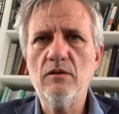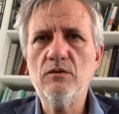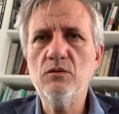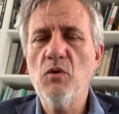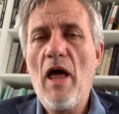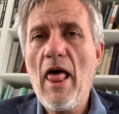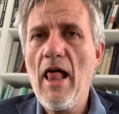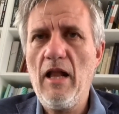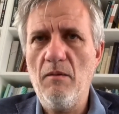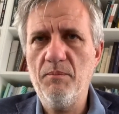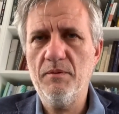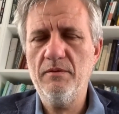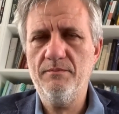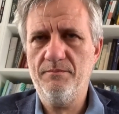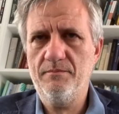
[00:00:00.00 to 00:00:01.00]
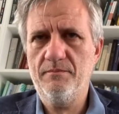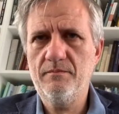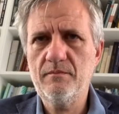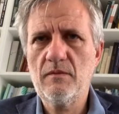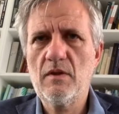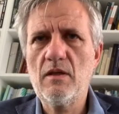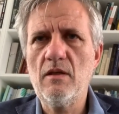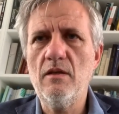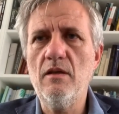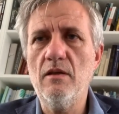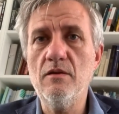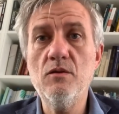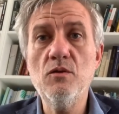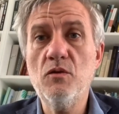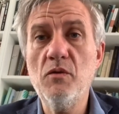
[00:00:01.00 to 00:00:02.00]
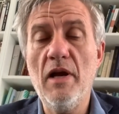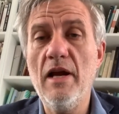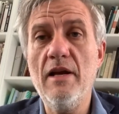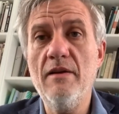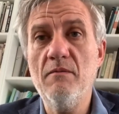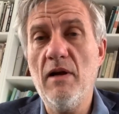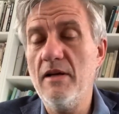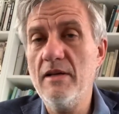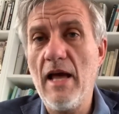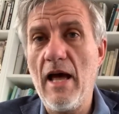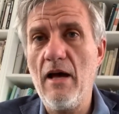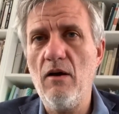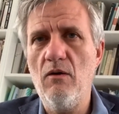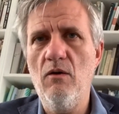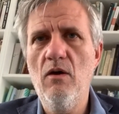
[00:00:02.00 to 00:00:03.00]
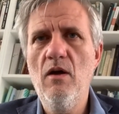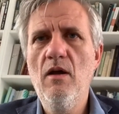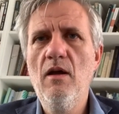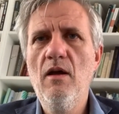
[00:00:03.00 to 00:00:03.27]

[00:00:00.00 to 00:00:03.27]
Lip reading: to help Ukraine by now